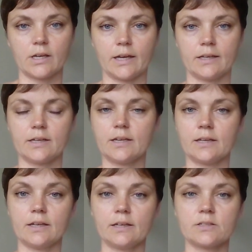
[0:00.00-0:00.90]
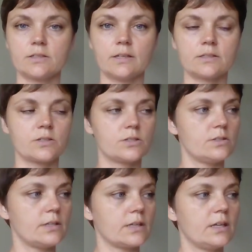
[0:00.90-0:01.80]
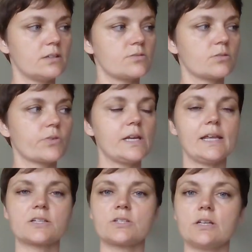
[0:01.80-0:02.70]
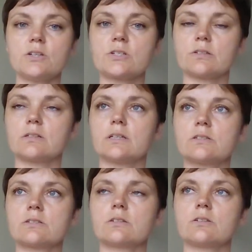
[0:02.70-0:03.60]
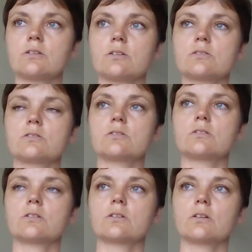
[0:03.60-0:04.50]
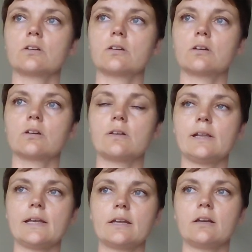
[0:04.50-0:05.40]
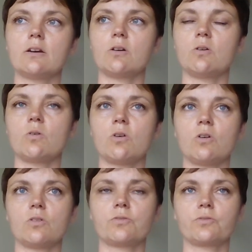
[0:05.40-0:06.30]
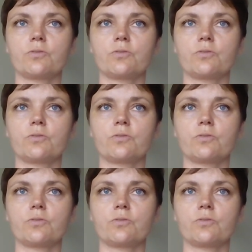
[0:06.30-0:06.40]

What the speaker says: And that gives a relaxation. It's just letting go of